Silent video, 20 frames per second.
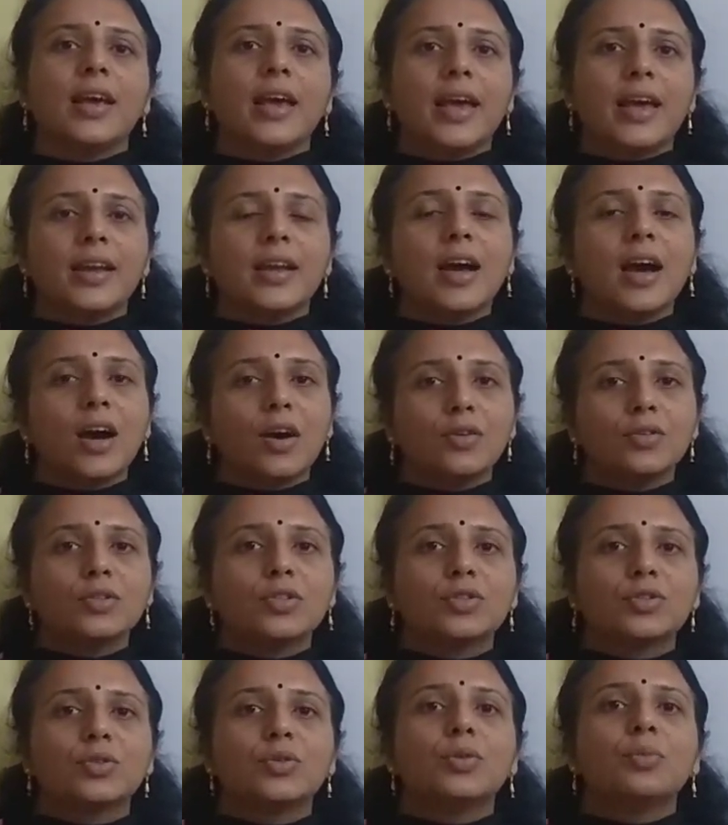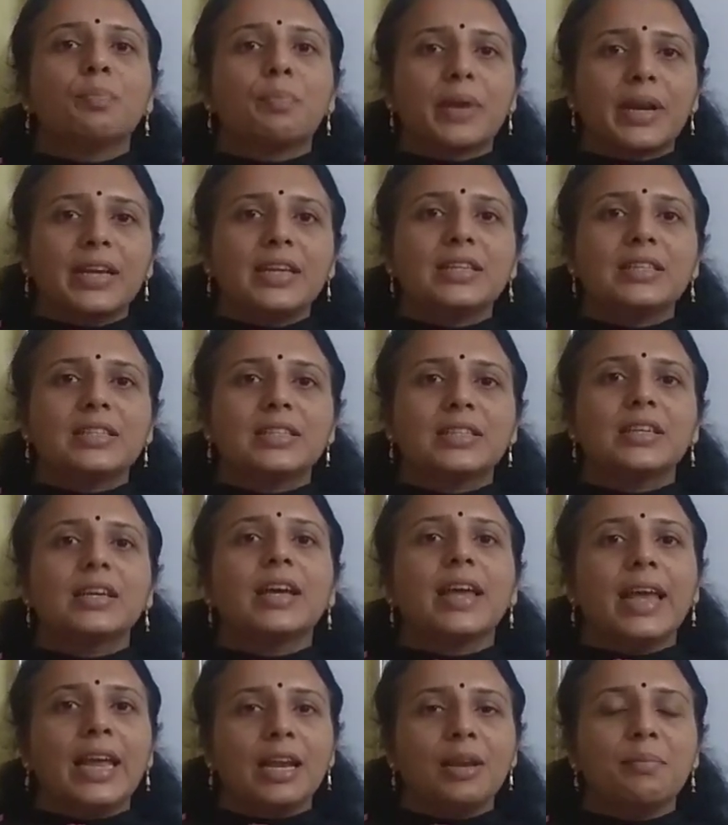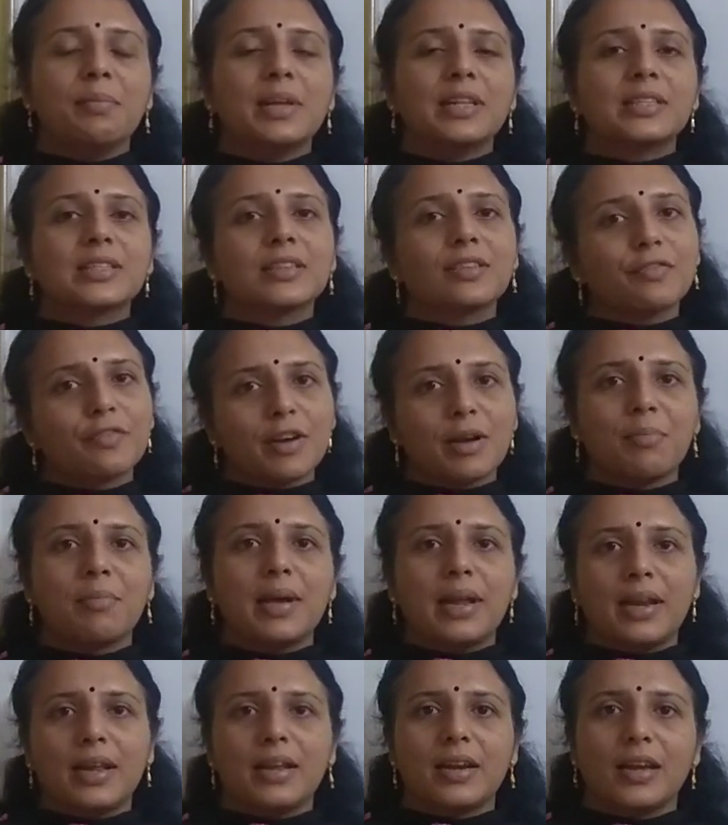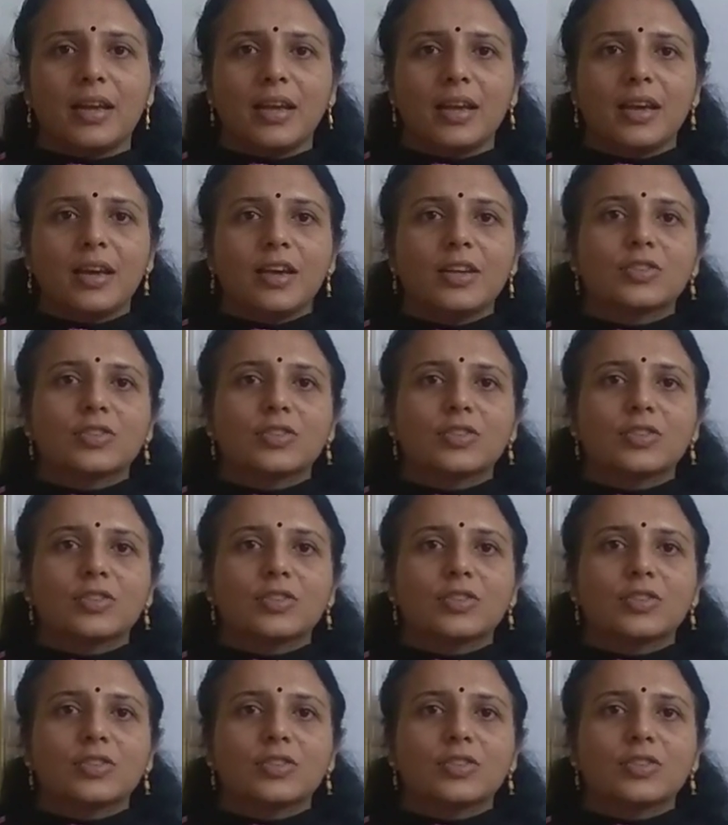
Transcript: and how to print elements from an array.